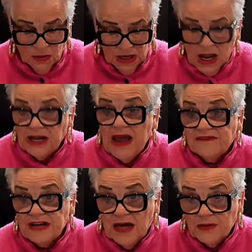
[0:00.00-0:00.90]
We're going to
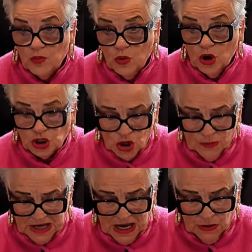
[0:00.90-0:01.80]
have another
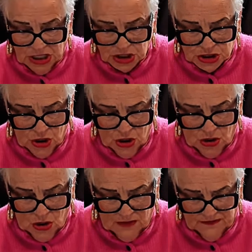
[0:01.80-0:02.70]
workshop going
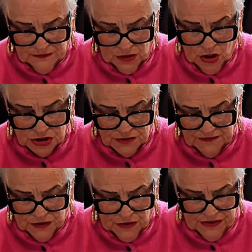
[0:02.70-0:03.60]
soon. I've learnt
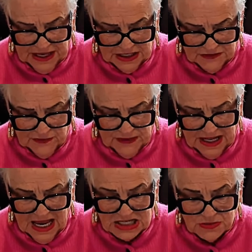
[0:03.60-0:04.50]
a few things from the
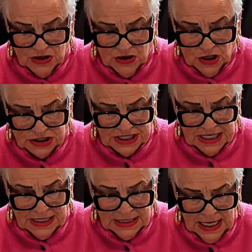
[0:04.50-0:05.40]
last one I
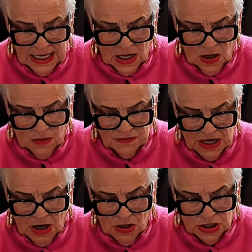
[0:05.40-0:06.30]
did. I'm
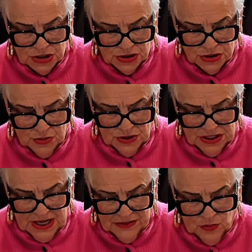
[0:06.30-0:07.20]
going to do
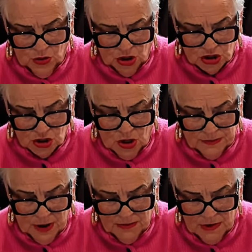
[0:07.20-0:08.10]
another
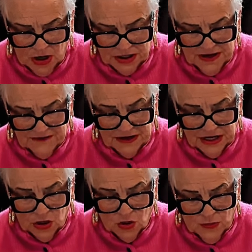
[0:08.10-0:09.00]
workshop. I might even
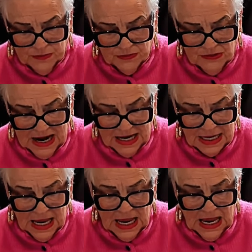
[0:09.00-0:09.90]

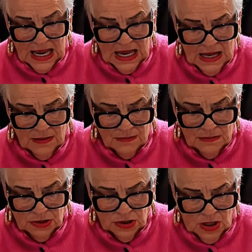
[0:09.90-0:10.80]
incorporate
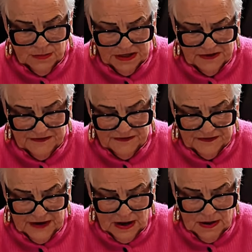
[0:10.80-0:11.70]
um, you know, a bit of
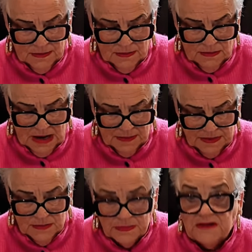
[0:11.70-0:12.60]
um,
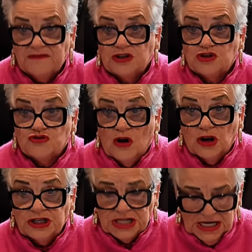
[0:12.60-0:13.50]
maybe a bit of
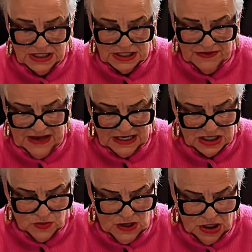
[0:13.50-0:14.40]
astrology into that
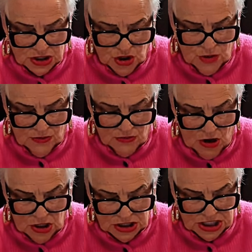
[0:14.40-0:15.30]
as well as
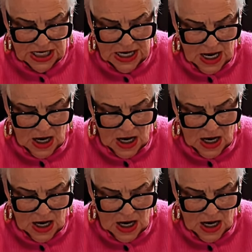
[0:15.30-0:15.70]
numerology.